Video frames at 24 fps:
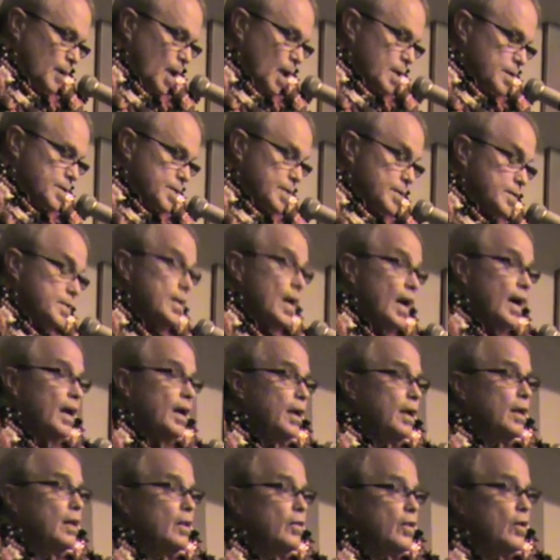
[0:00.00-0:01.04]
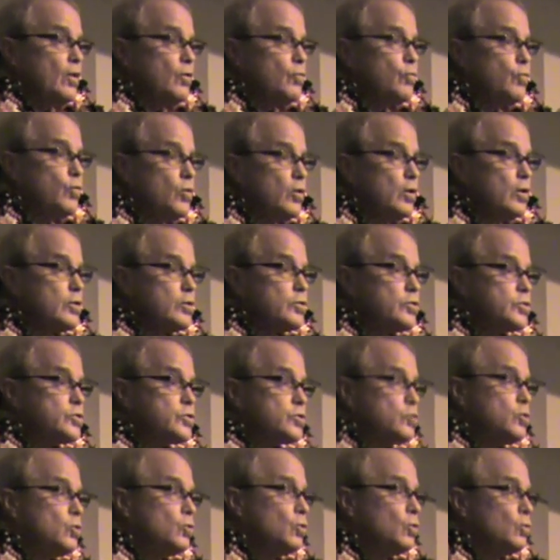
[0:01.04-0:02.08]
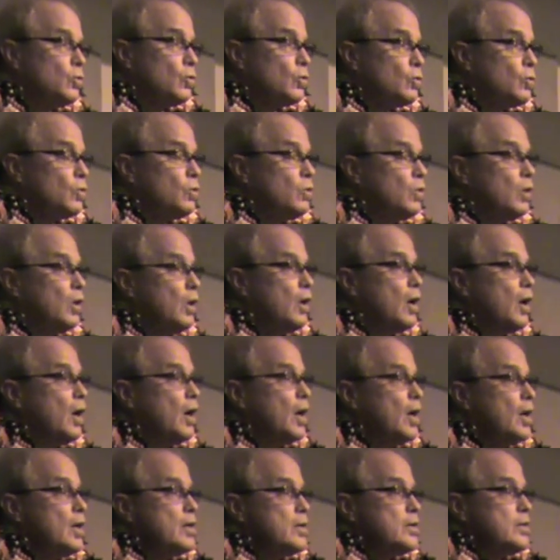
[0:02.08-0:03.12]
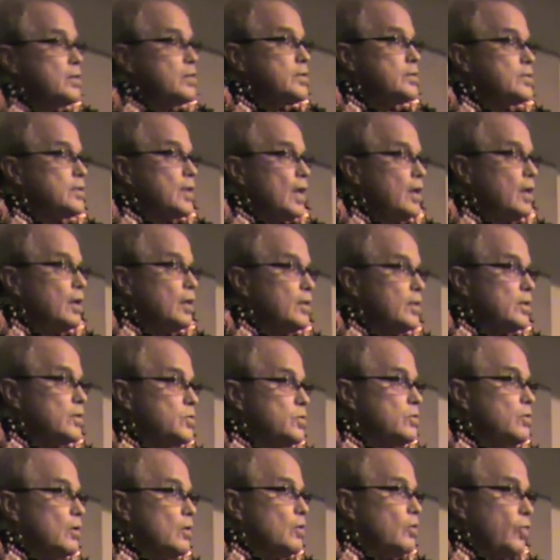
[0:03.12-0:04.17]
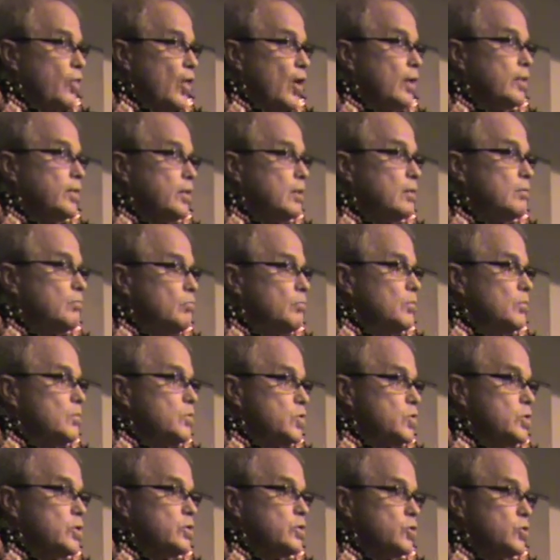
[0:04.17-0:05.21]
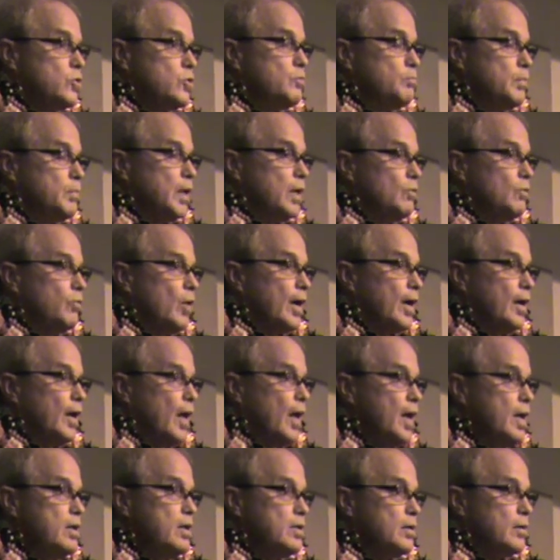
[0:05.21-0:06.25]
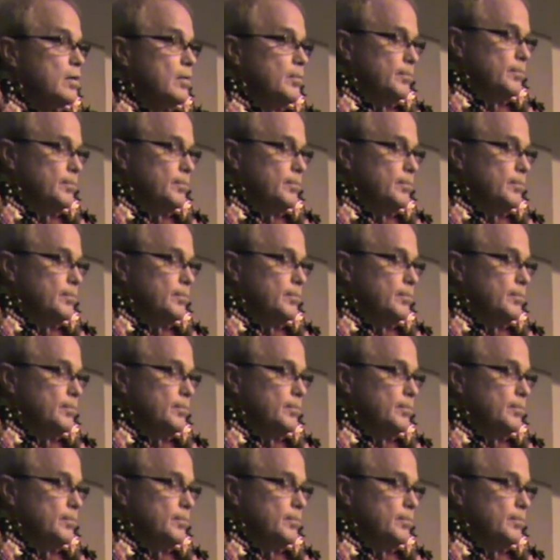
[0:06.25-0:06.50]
Society and therefore her school stated that she thought that she should be right-handed.